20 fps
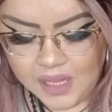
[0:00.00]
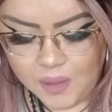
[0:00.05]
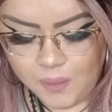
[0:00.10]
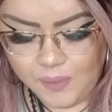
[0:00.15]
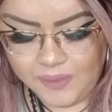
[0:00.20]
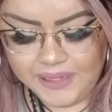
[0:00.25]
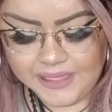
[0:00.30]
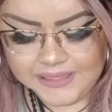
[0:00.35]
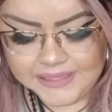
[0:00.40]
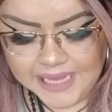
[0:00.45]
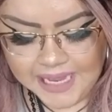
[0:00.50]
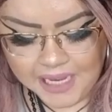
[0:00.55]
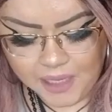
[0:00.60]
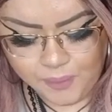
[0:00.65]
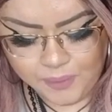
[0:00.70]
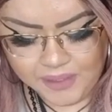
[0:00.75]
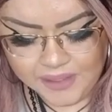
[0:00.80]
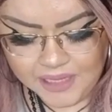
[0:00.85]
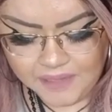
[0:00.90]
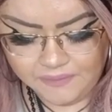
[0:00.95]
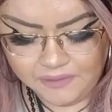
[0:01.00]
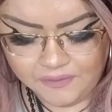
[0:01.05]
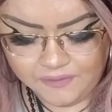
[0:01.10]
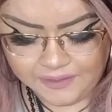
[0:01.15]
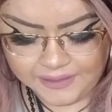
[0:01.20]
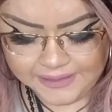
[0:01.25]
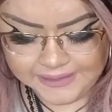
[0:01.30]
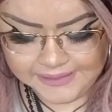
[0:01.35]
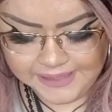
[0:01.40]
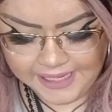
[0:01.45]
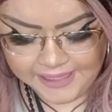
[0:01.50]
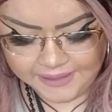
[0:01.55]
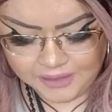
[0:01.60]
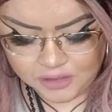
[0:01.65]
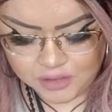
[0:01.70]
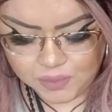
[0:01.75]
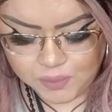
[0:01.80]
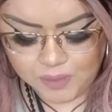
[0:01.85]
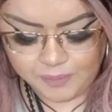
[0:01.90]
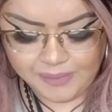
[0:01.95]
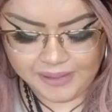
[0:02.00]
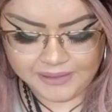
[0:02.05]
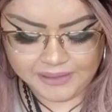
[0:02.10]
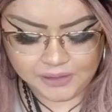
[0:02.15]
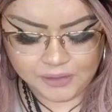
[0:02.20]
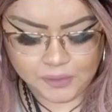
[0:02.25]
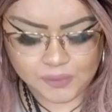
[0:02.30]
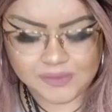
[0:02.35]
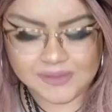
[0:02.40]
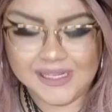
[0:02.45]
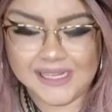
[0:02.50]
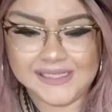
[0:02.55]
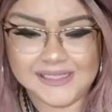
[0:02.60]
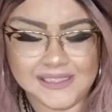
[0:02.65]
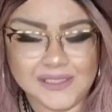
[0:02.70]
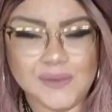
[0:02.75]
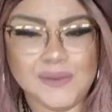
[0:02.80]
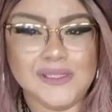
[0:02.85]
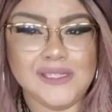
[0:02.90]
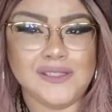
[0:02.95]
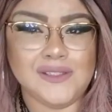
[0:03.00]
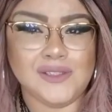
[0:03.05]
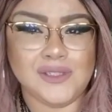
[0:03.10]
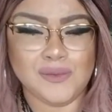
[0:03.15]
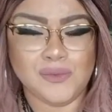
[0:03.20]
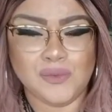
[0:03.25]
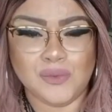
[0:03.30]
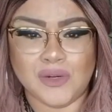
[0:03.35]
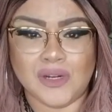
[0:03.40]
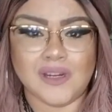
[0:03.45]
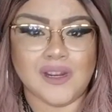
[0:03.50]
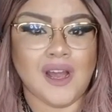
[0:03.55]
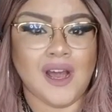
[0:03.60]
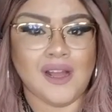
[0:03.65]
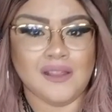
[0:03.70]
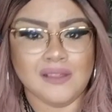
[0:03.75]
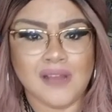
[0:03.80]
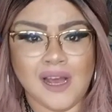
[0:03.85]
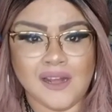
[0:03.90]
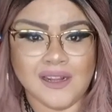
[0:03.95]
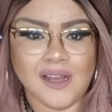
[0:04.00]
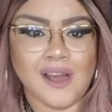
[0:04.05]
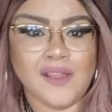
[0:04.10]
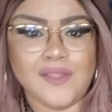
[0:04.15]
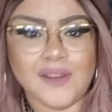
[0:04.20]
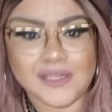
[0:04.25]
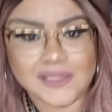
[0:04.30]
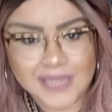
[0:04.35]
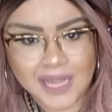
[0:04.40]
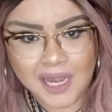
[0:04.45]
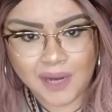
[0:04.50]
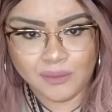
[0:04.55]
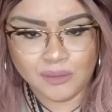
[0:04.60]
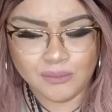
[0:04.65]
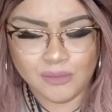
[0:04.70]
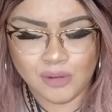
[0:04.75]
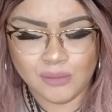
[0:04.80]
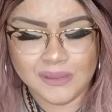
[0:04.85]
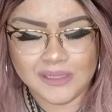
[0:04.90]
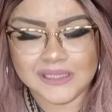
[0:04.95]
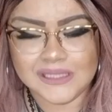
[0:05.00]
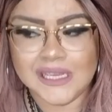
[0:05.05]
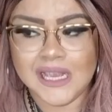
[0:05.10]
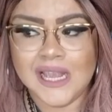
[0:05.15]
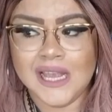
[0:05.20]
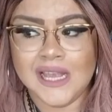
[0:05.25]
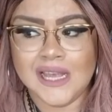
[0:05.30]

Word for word: With the tower in the reverse and the two of pentacles, they still need to work a lot on their tower moment.